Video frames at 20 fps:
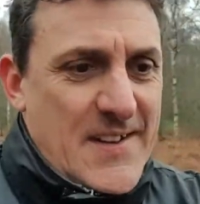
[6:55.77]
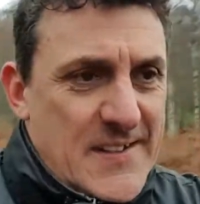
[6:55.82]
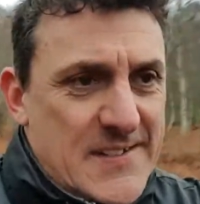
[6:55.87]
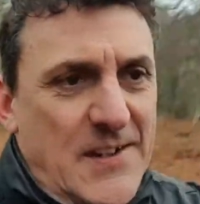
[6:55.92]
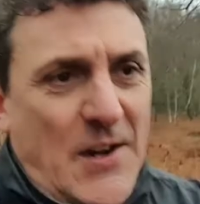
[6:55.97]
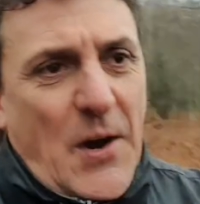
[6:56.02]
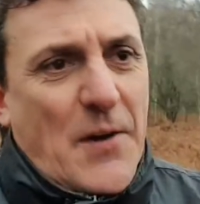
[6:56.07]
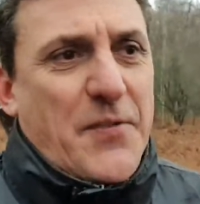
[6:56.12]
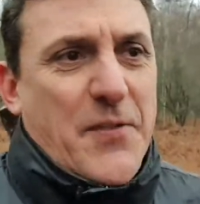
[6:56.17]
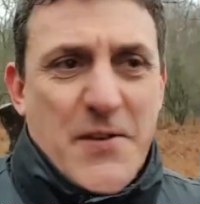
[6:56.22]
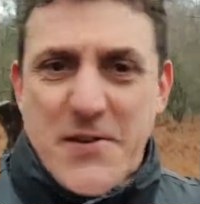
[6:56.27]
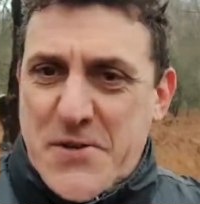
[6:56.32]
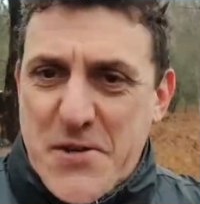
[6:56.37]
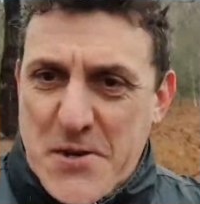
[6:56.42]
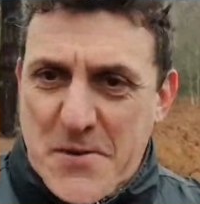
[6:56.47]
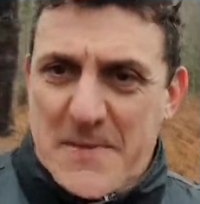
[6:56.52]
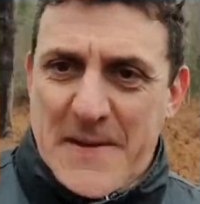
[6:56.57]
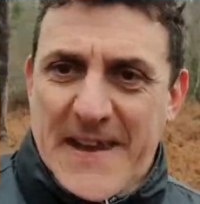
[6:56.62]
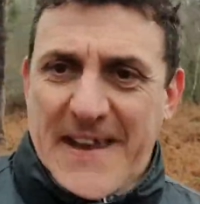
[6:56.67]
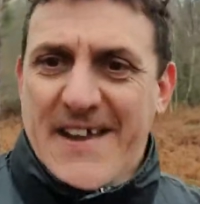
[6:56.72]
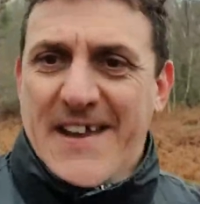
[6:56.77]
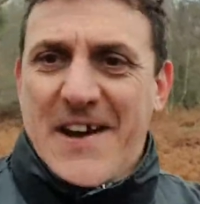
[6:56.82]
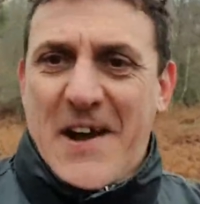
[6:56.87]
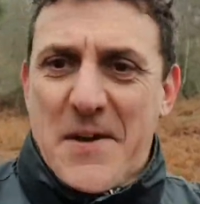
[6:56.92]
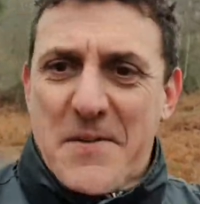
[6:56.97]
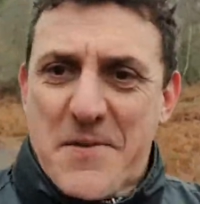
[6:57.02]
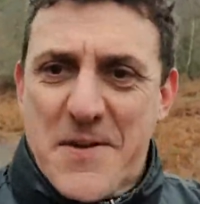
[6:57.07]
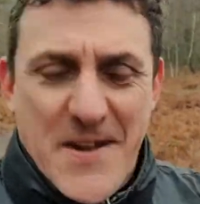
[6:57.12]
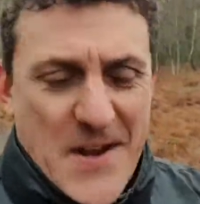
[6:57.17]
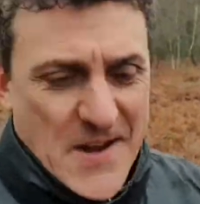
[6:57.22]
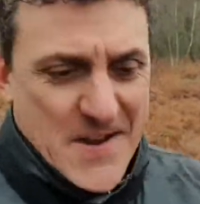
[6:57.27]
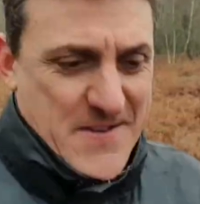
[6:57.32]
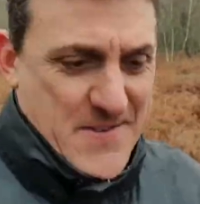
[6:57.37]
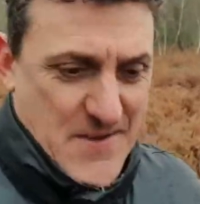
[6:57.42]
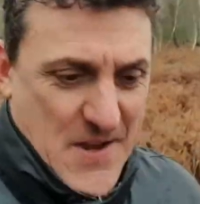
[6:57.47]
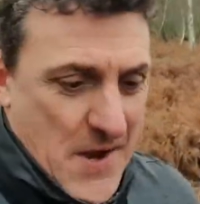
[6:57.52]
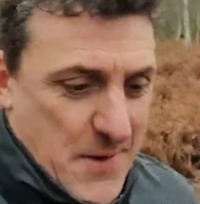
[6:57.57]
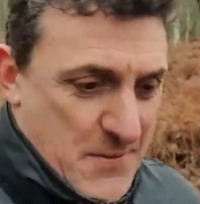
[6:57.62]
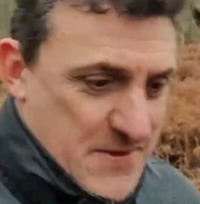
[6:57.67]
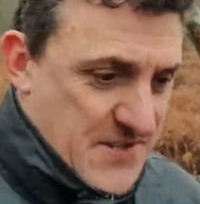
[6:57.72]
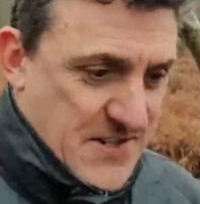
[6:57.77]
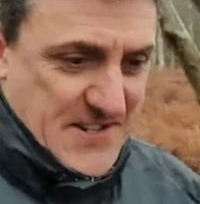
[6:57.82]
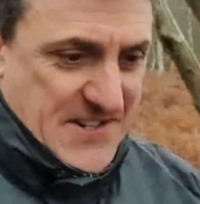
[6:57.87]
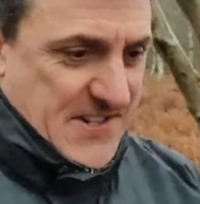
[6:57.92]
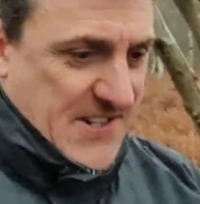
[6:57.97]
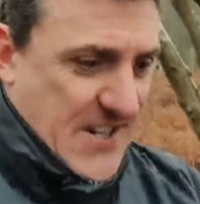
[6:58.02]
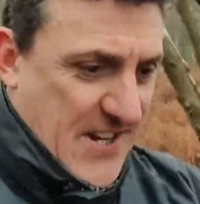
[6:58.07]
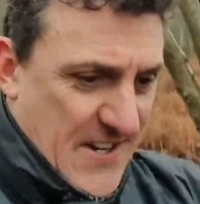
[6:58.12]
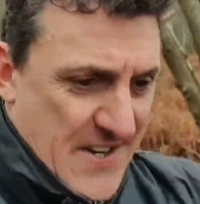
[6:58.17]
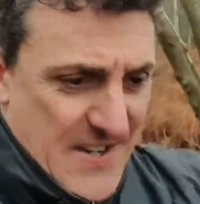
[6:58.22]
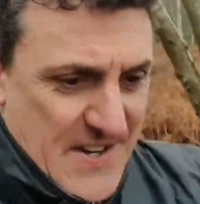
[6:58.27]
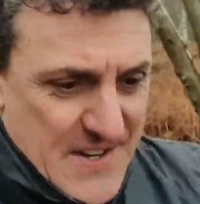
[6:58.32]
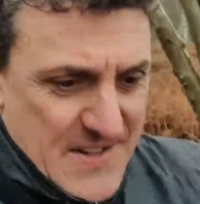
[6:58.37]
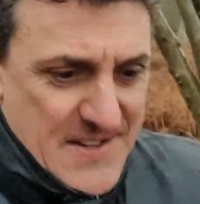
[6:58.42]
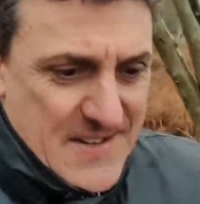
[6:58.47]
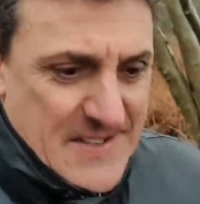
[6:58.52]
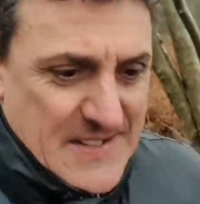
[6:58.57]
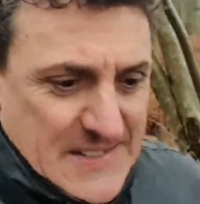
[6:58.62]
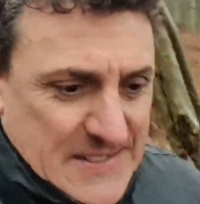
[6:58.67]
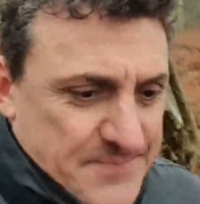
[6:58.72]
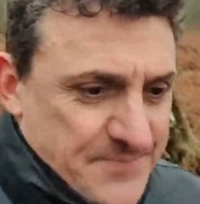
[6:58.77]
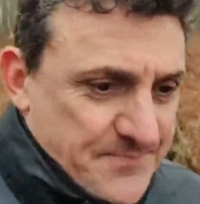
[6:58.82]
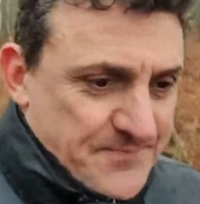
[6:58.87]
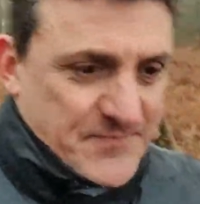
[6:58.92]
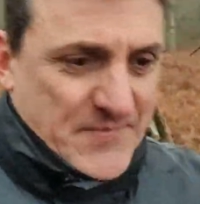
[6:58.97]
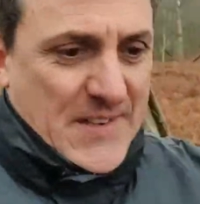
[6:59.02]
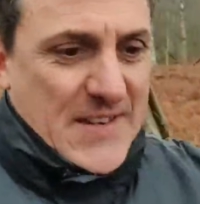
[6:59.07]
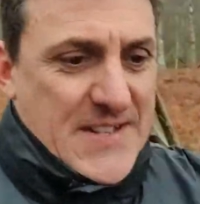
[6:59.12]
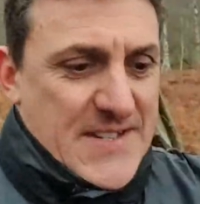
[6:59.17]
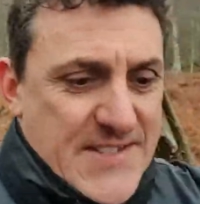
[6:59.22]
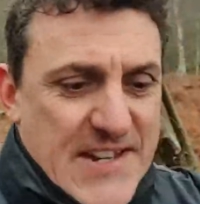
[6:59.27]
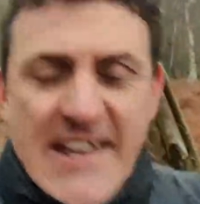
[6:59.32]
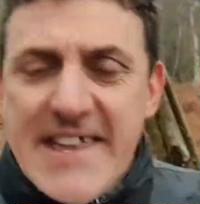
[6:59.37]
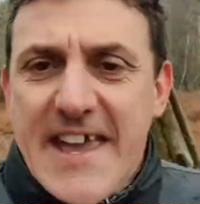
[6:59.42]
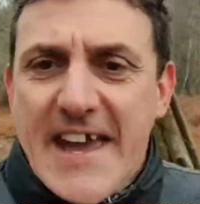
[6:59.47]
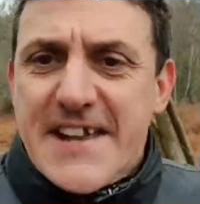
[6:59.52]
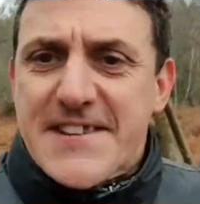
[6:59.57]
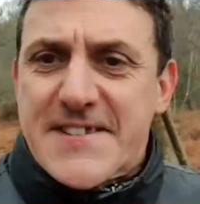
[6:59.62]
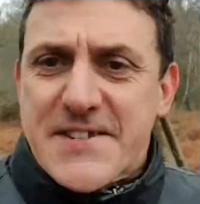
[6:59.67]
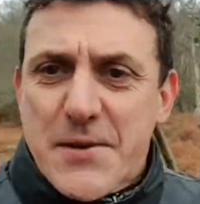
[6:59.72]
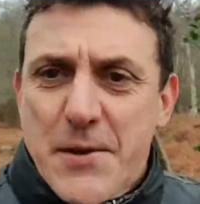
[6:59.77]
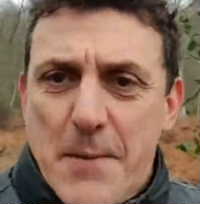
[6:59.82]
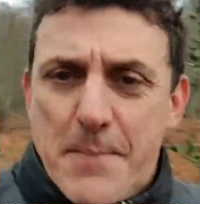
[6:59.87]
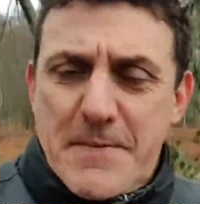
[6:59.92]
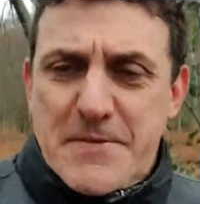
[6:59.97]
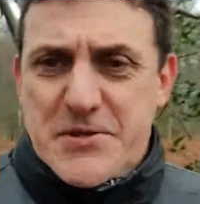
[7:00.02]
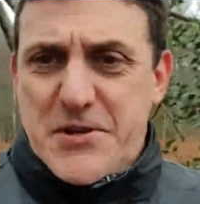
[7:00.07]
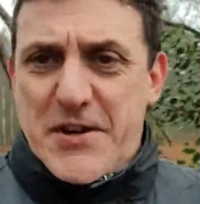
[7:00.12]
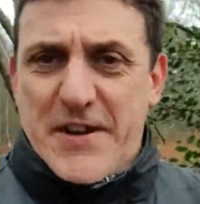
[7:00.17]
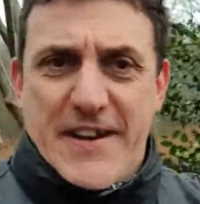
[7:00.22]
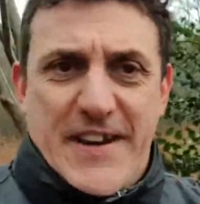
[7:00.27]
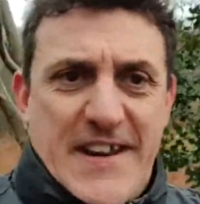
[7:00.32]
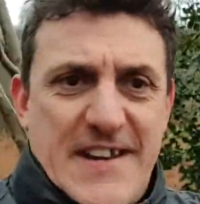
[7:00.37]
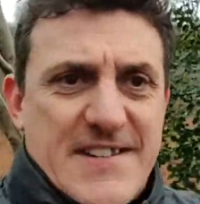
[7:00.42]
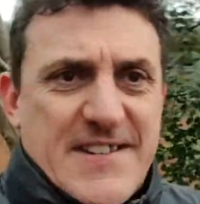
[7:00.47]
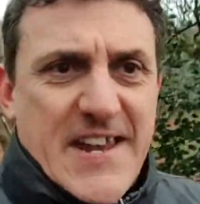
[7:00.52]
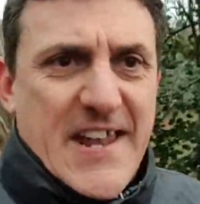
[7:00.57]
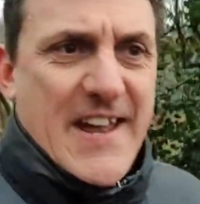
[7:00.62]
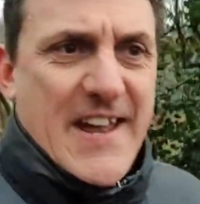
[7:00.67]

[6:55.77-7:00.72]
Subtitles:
offered to me. I would just say yes to opportunities